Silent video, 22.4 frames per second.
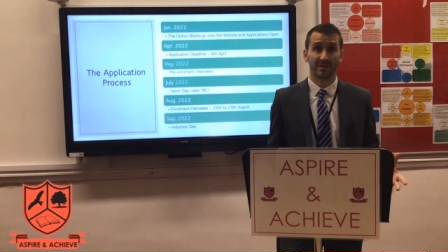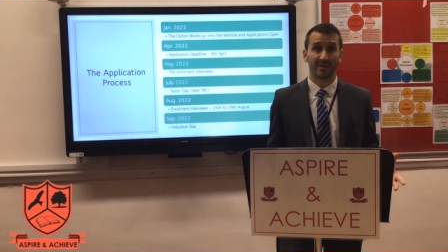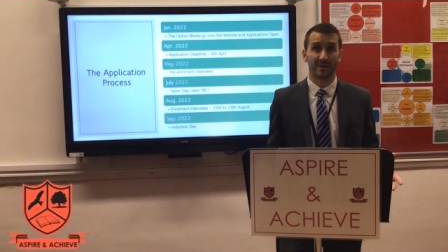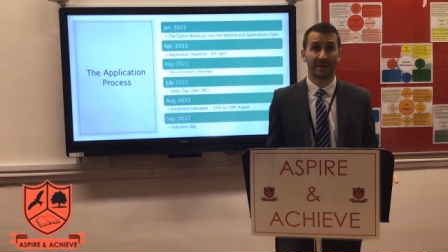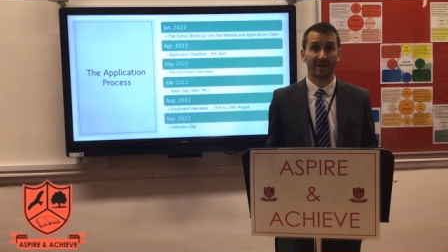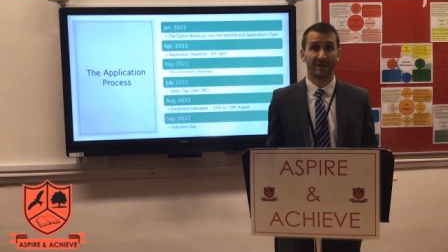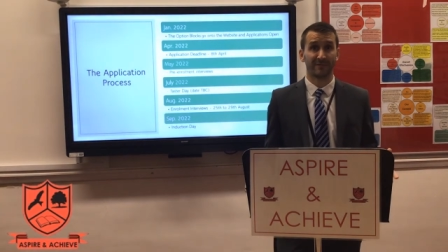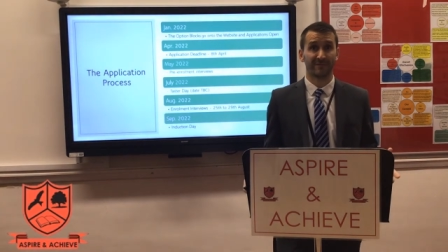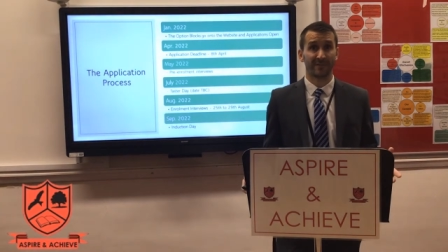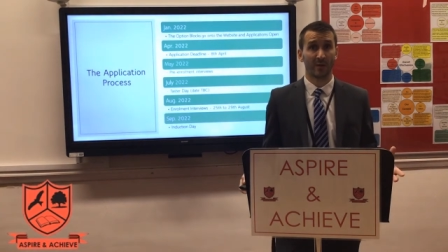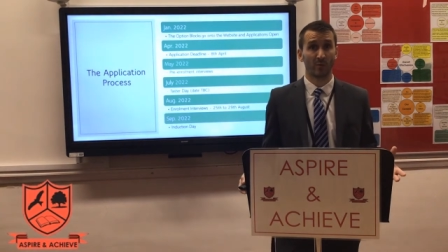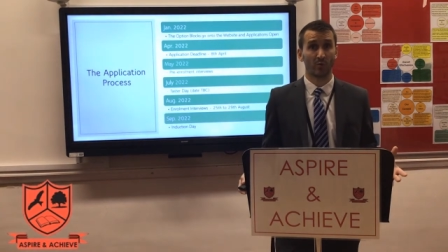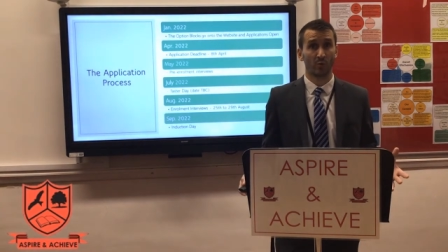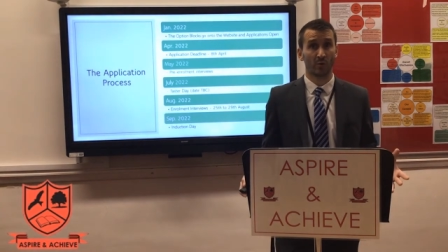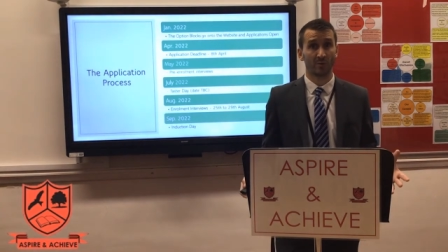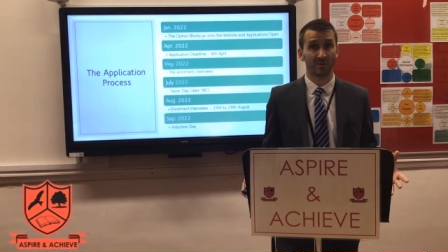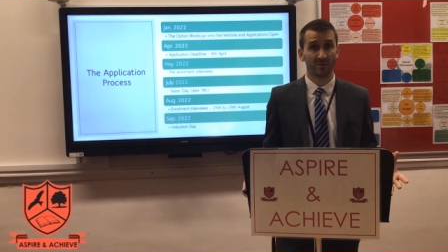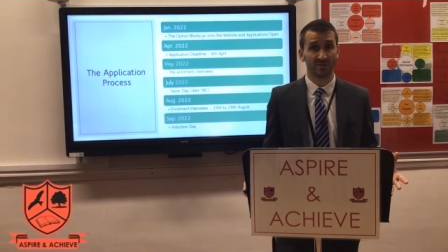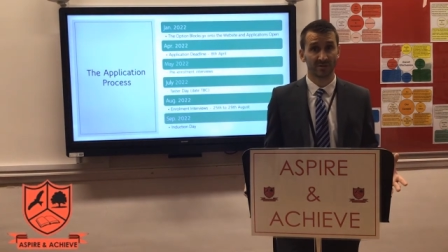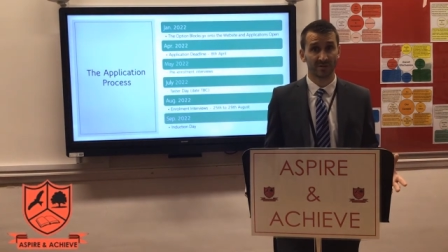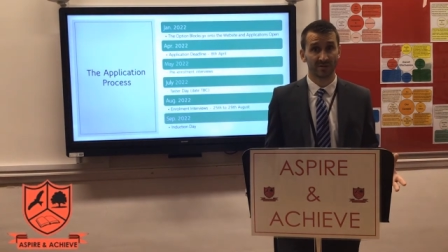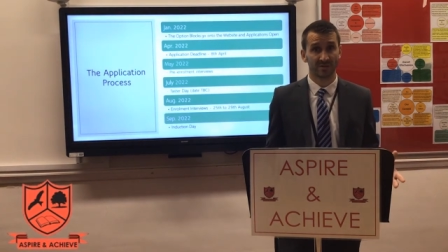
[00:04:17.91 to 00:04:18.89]
if they want
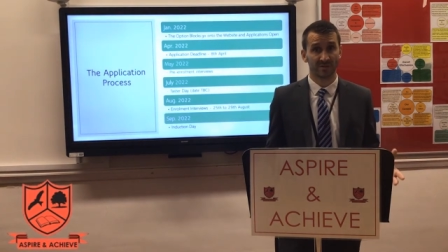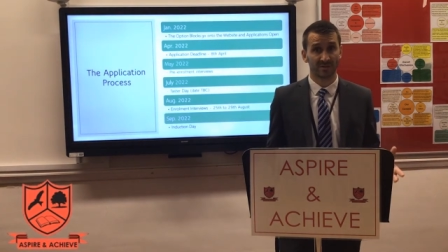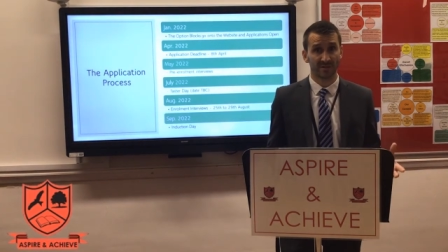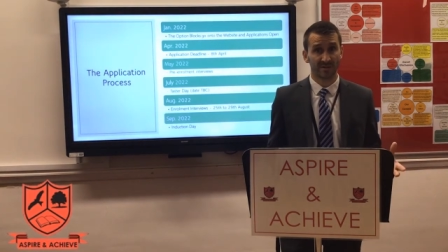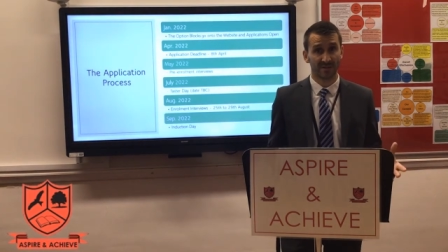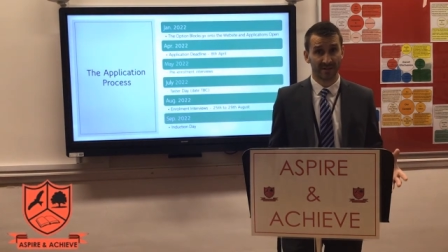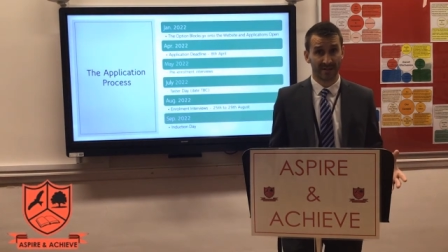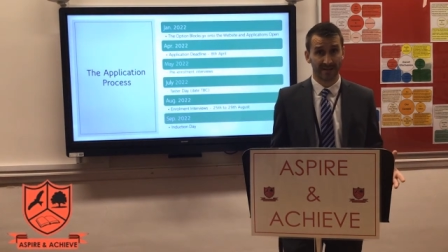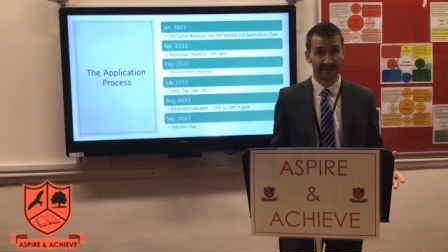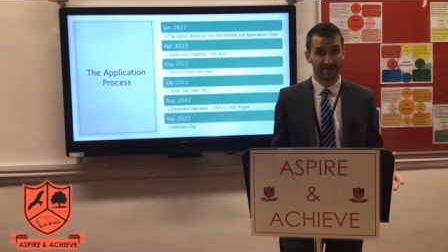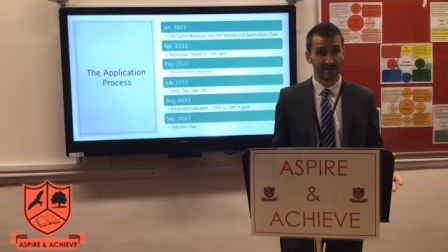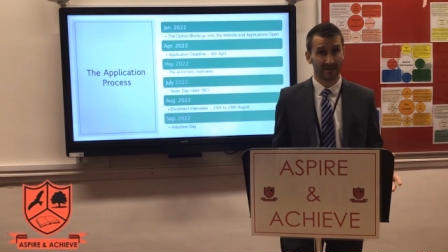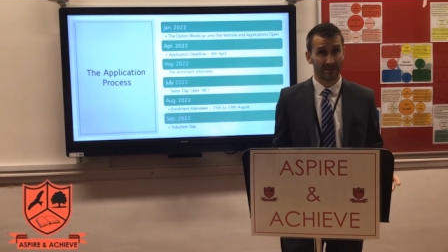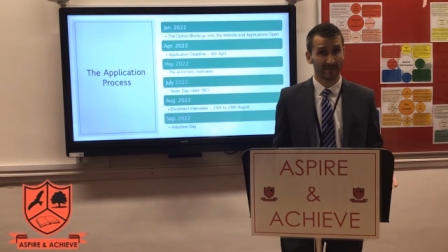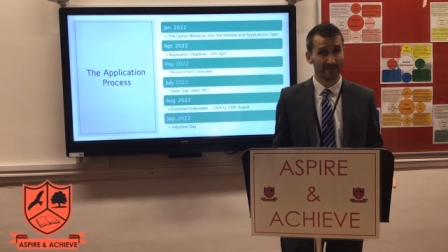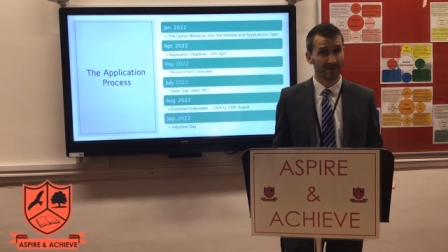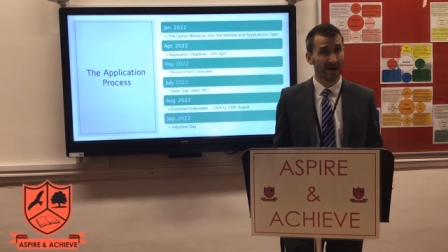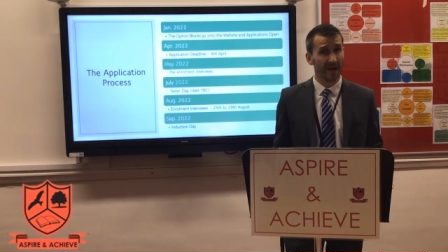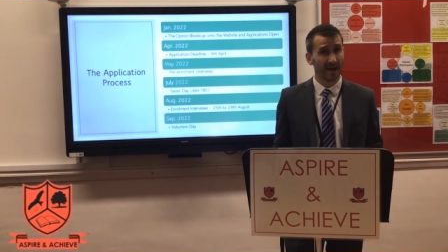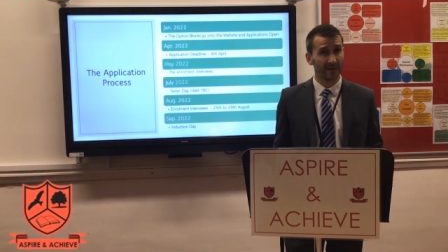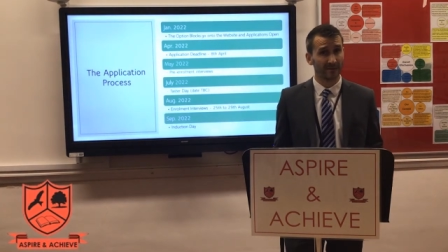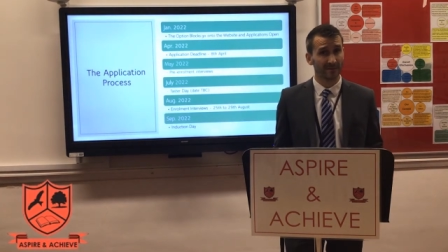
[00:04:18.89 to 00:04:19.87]
to test those
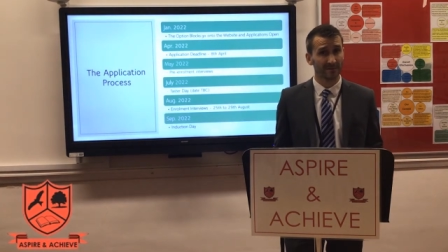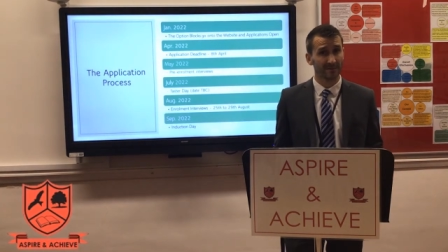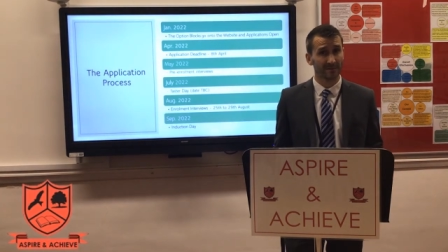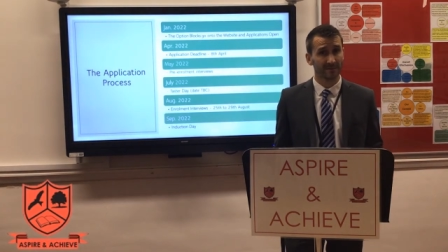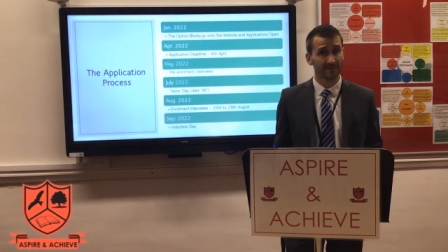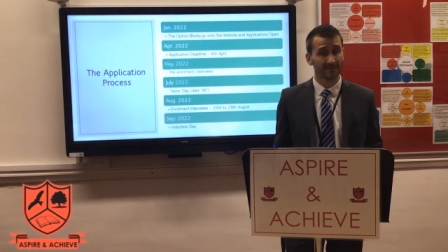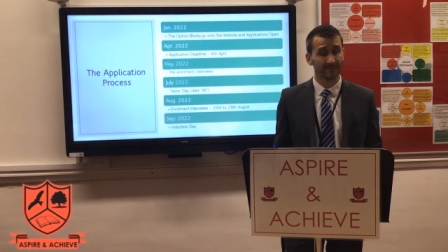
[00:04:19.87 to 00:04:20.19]
out.